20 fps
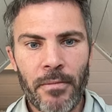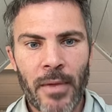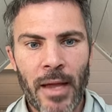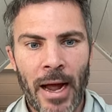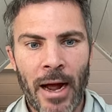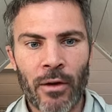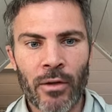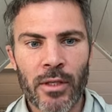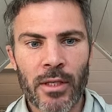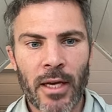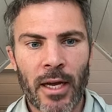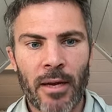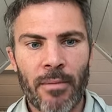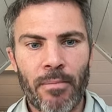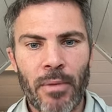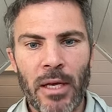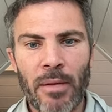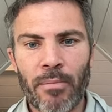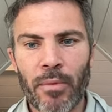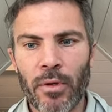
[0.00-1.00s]
outside
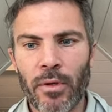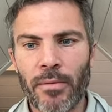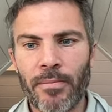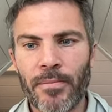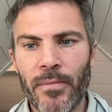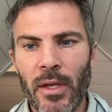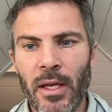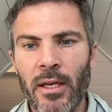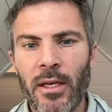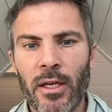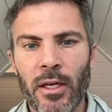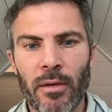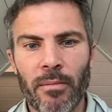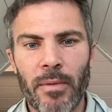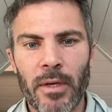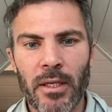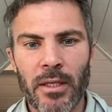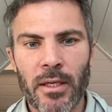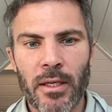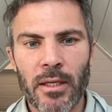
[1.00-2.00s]
people into your
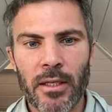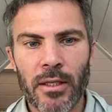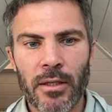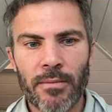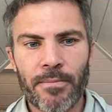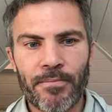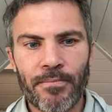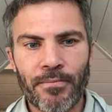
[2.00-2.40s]
business,